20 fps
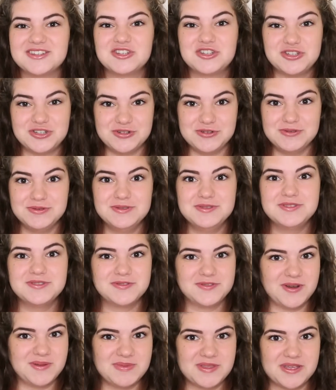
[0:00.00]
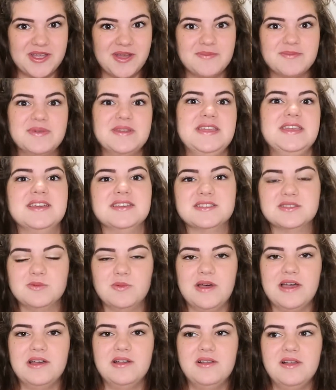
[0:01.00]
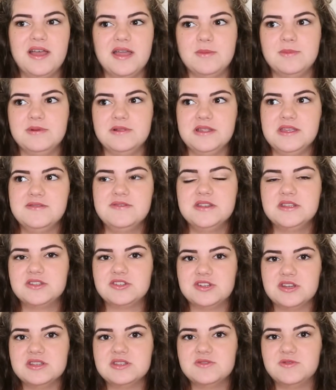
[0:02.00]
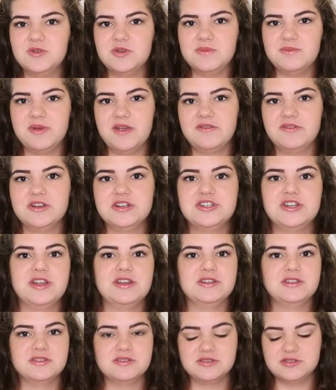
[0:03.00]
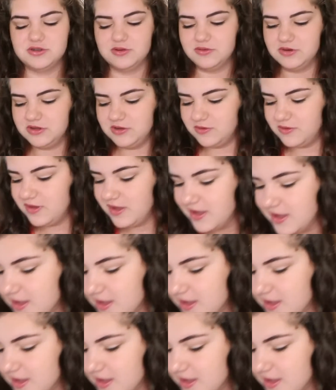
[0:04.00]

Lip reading: shoes from the company as well. I believe it's just food and beverage and custodial.